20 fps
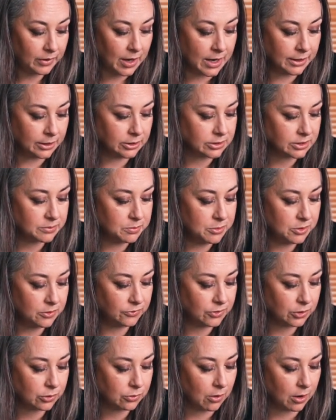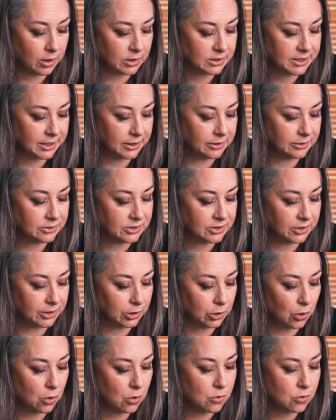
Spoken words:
and you just move the crosshairs like